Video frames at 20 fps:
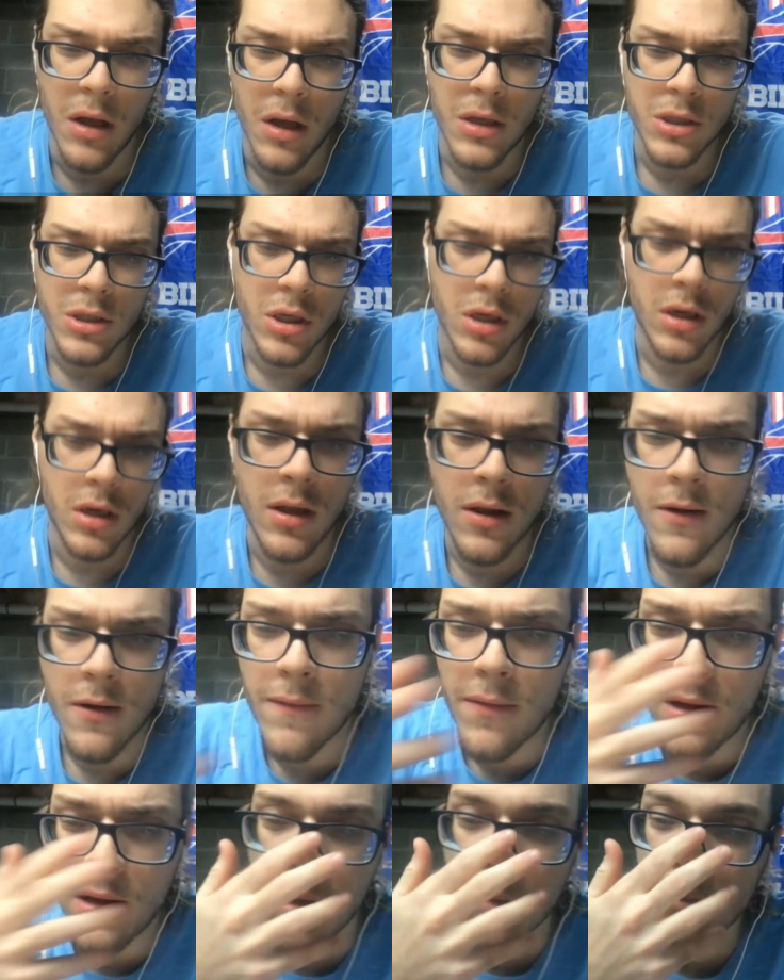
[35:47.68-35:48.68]
Sean
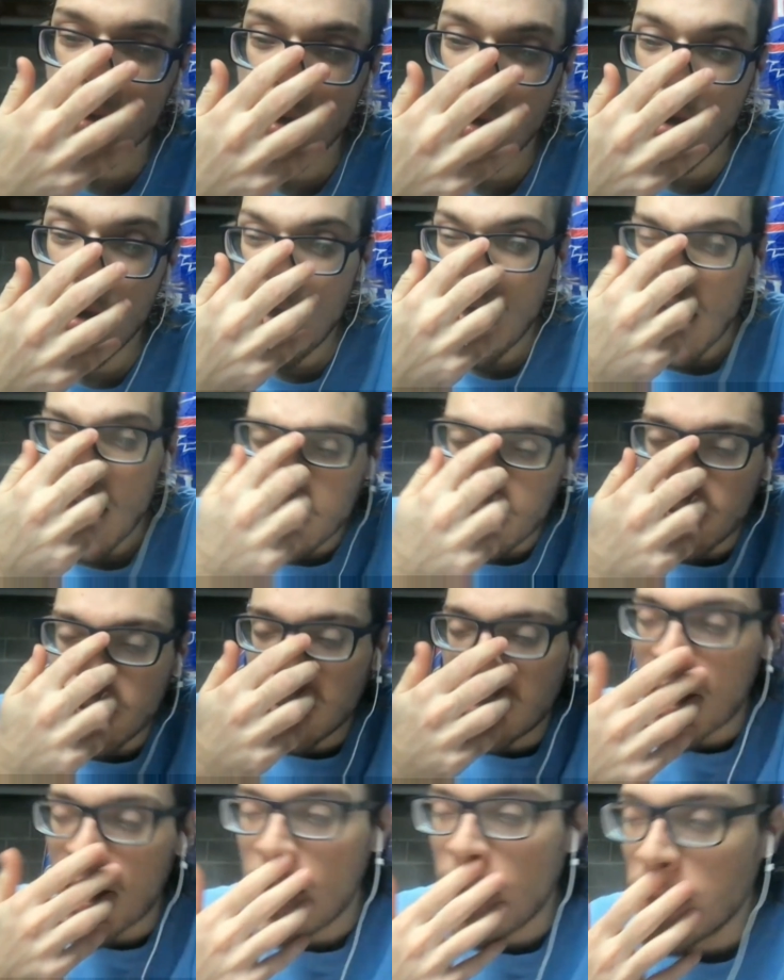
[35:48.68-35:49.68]
Phillips. Anyways,
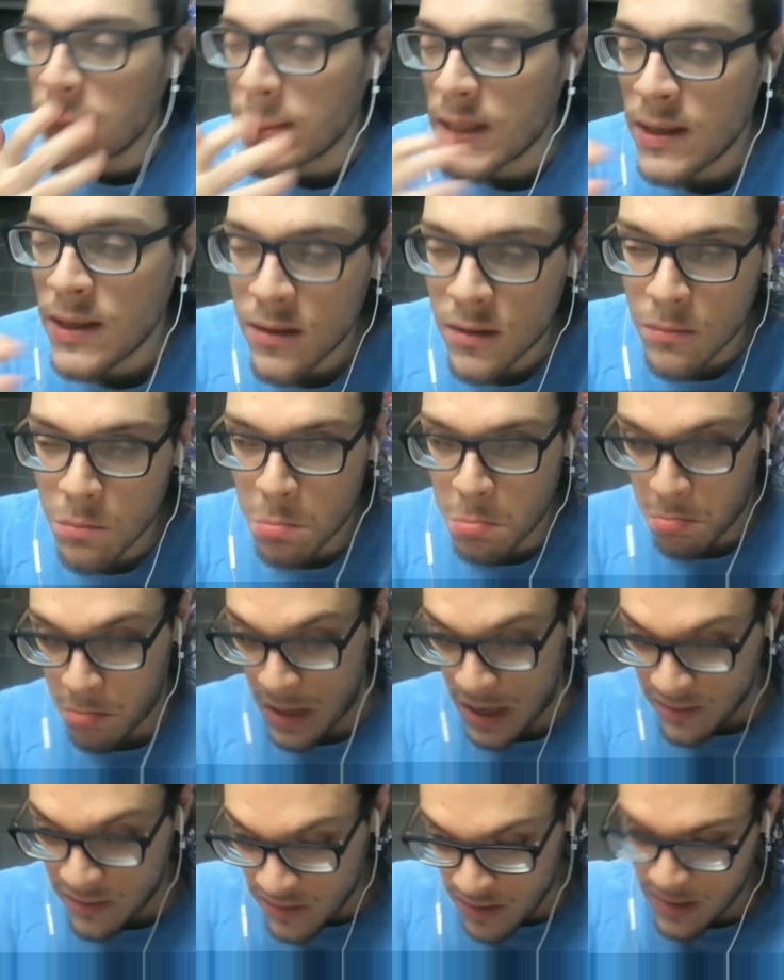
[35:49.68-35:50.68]
guys,
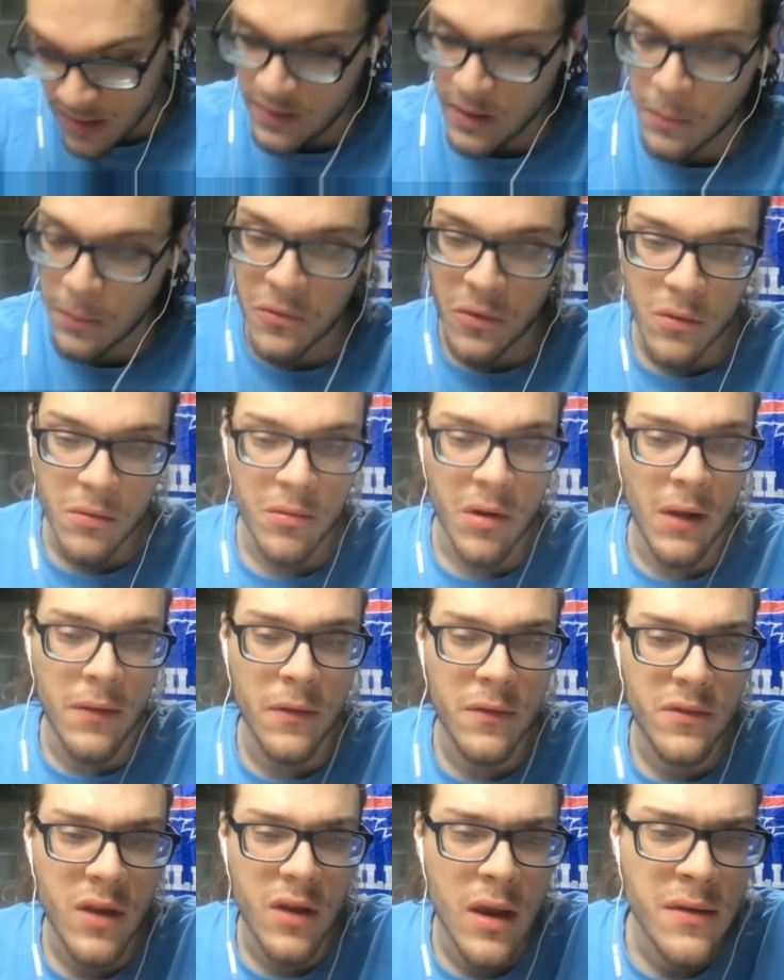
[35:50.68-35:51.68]
that's today's episode of Around the
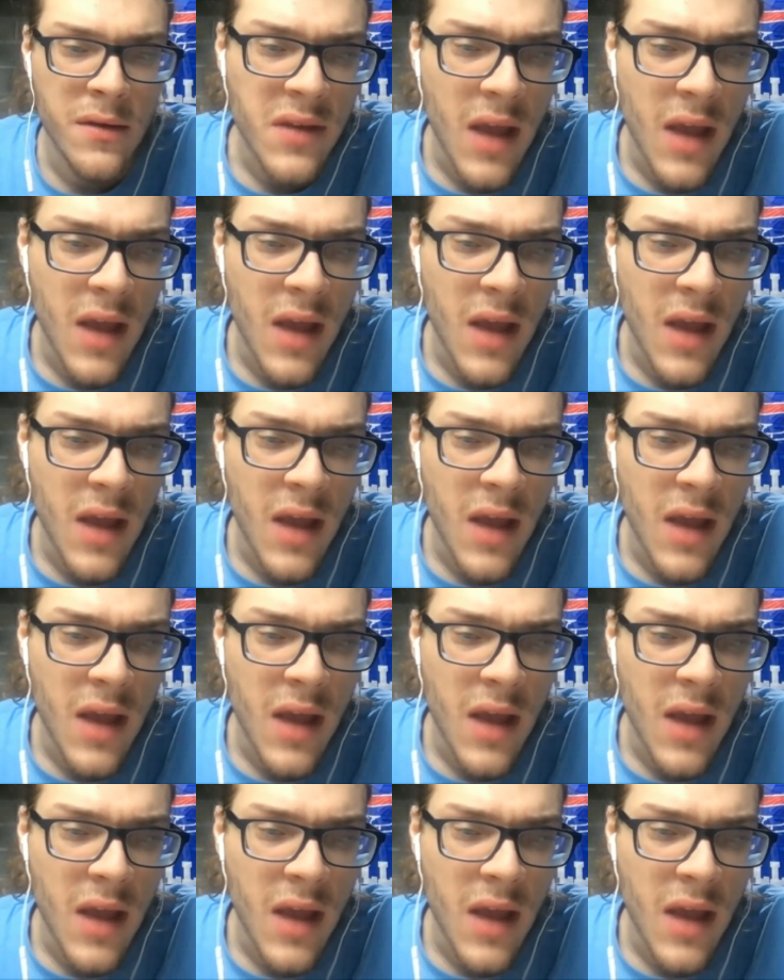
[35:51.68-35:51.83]
Slice.